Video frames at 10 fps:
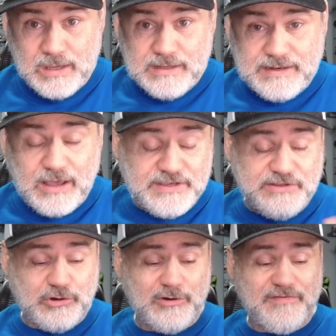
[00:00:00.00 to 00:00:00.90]
Now, these
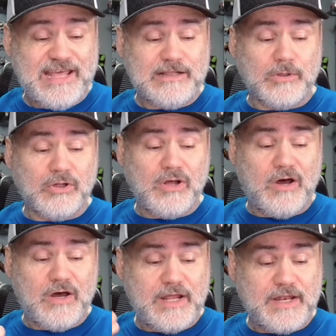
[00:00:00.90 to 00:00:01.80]
are available
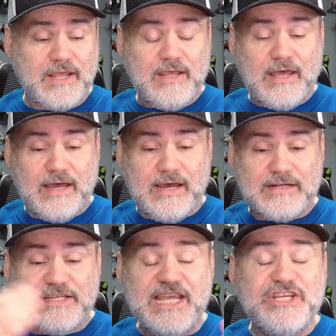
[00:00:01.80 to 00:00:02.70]
on
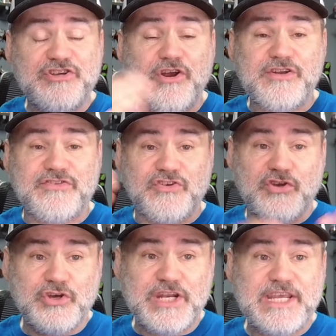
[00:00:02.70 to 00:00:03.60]
t-shirts,
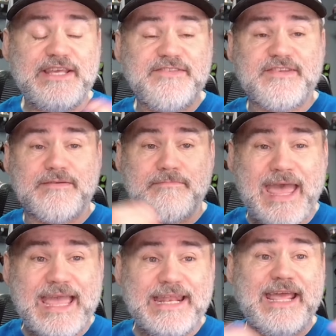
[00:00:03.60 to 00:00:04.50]
hoodies,
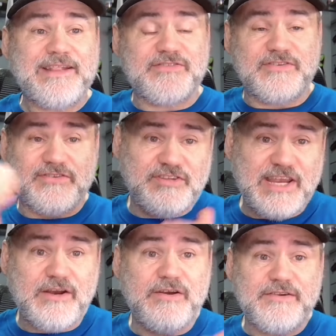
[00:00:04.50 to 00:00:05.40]
magnets,
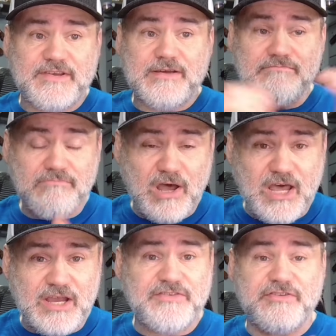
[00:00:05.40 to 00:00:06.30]
stickers,
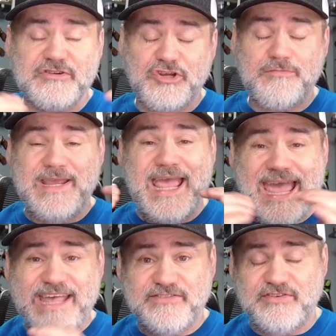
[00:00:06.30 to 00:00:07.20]
mugs. There should be
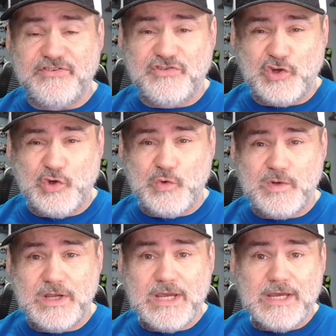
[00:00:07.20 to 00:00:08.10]
hats soon.
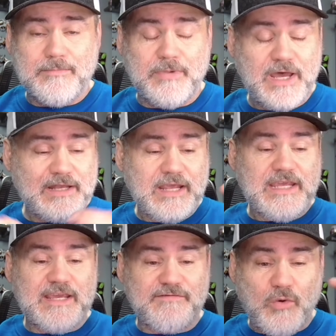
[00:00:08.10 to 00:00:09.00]
But
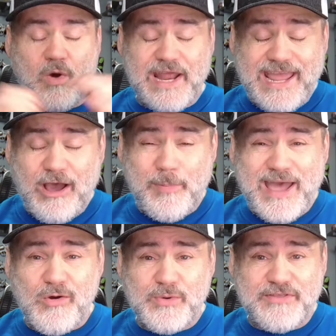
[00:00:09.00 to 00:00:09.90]
if you want to help
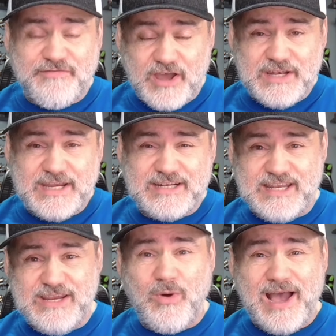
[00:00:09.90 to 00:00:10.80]
out with funding
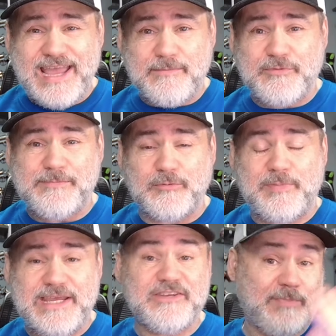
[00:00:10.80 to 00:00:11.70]

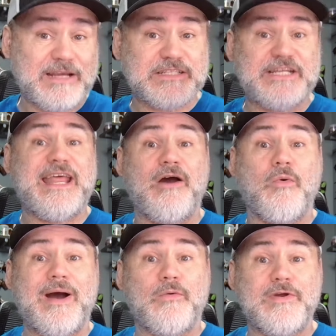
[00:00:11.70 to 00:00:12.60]
TYMPPP, especially now
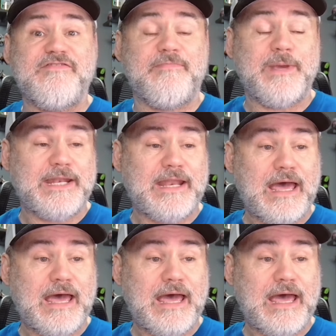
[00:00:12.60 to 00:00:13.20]
while we've been